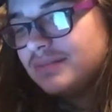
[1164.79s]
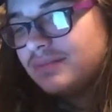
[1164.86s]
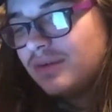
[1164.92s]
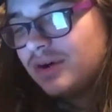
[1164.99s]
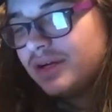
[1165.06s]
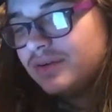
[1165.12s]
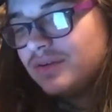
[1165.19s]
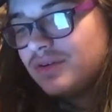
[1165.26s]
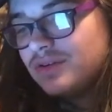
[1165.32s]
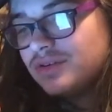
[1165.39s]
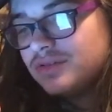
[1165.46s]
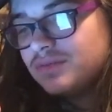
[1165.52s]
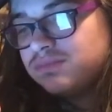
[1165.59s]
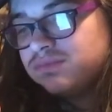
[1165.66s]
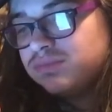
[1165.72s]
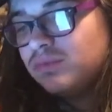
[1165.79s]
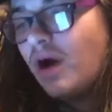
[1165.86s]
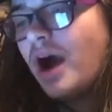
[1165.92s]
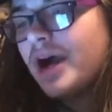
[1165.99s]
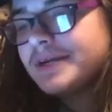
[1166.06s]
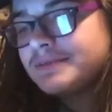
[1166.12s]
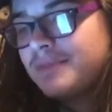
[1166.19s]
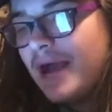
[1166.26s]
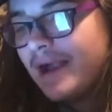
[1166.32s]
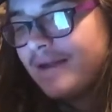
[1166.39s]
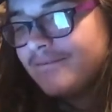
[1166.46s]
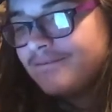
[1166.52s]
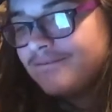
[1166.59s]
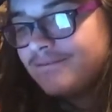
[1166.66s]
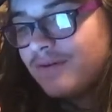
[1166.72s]
Mark walks back
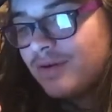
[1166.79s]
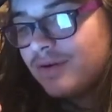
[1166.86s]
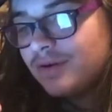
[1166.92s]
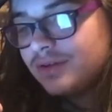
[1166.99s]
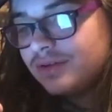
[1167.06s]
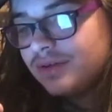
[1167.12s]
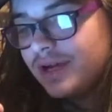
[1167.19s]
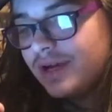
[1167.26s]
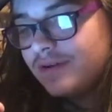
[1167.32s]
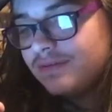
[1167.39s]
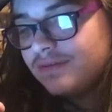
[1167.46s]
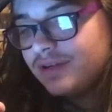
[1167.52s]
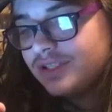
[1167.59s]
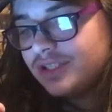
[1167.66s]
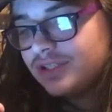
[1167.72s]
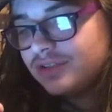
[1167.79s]
and forth, creating friction.